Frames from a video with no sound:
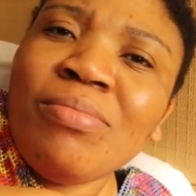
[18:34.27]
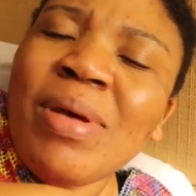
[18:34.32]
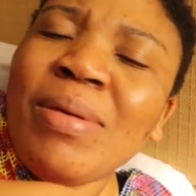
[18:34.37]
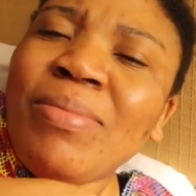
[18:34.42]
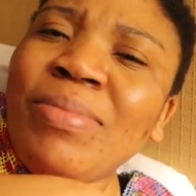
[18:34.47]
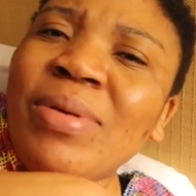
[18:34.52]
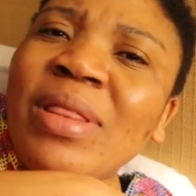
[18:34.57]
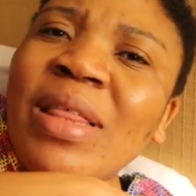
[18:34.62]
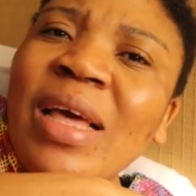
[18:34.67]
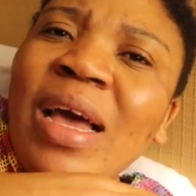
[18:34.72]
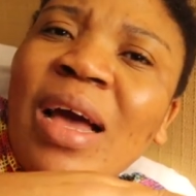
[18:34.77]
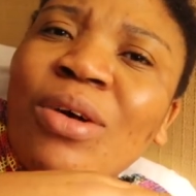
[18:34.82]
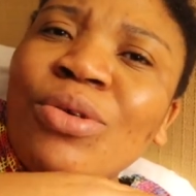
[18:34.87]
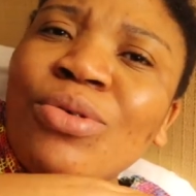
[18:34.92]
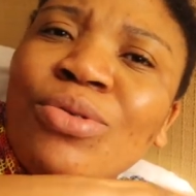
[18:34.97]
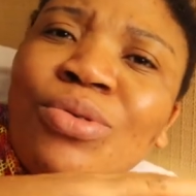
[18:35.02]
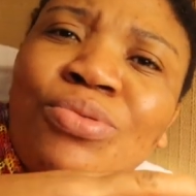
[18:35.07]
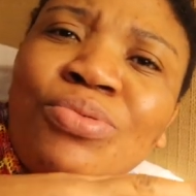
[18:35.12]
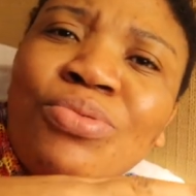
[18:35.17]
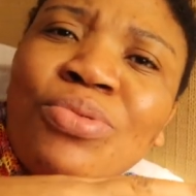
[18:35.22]
maybe there are
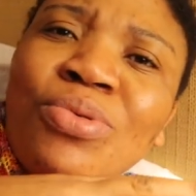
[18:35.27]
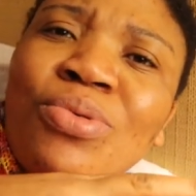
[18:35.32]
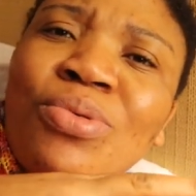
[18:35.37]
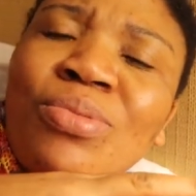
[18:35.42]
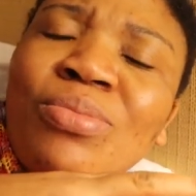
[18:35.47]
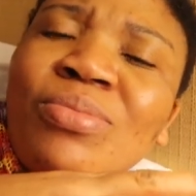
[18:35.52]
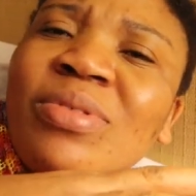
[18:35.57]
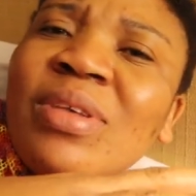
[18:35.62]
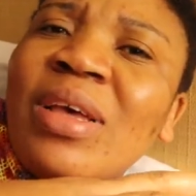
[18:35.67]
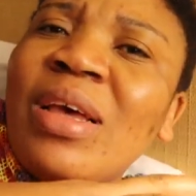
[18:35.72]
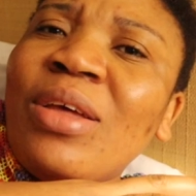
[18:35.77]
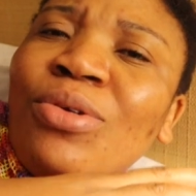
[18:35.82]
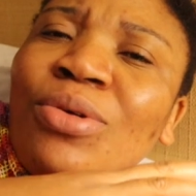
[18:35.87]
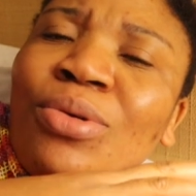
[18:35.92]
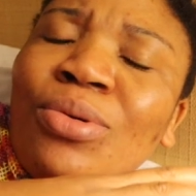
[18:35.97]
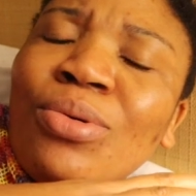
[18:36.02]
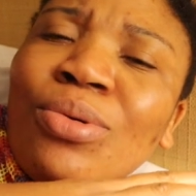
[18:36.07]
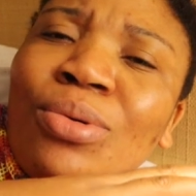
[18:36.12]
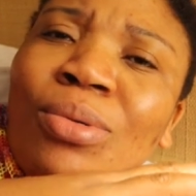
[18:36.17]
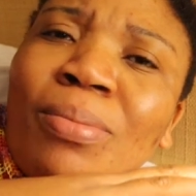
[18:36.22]
good rooms and you
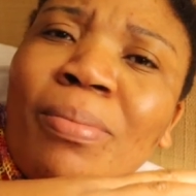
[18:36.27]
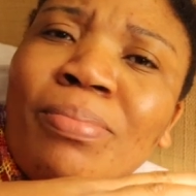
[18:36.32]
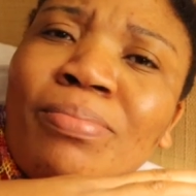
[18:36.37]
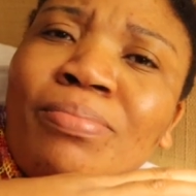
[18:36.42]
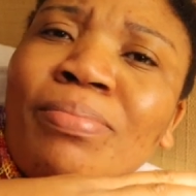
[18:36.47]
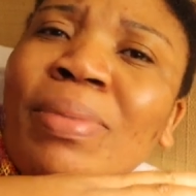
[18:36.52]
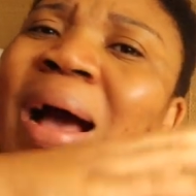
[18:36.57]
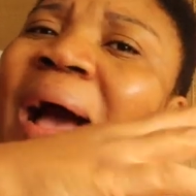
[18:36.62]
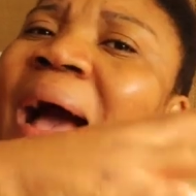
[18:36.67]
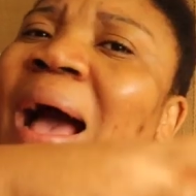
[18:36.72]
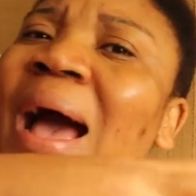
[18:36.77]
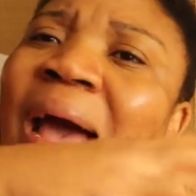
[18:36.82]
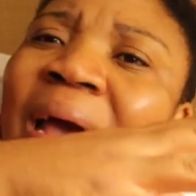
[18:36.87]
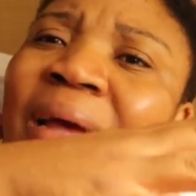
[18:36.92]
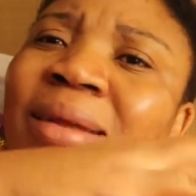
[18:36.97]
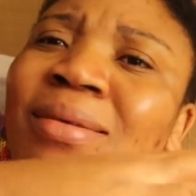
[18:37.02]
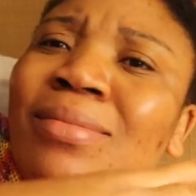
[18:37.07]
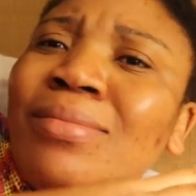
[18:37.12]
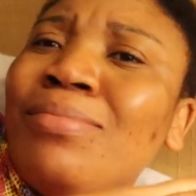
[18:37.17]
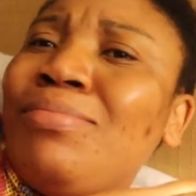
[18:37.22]
know
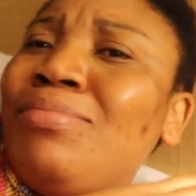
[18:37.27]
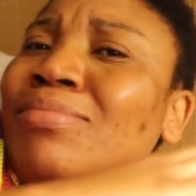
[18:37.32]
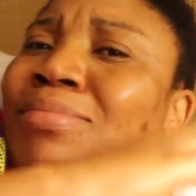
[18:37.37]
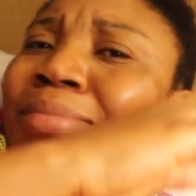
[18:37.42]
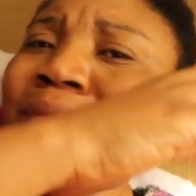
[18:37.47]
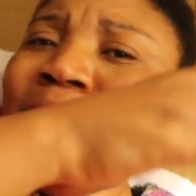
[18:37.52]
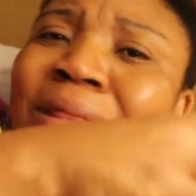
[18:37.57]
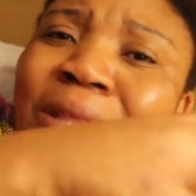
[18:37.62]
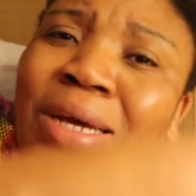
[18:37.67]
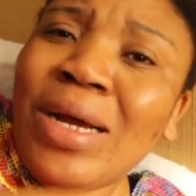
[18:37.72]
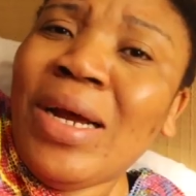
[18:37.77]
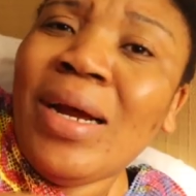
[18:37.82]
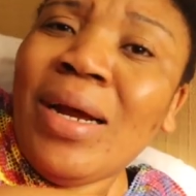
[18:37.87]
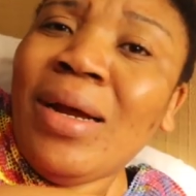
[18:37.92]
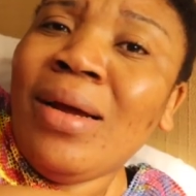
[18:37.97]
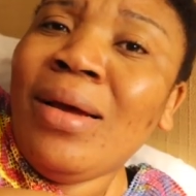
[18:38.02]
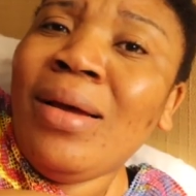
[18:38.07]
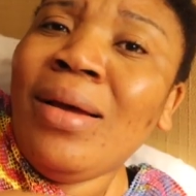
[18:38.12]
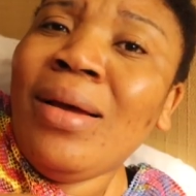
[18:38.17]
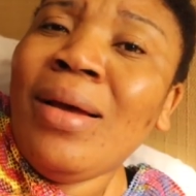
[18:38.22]
behind
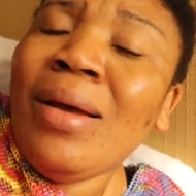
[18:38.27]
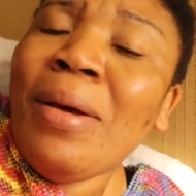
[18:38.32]
there,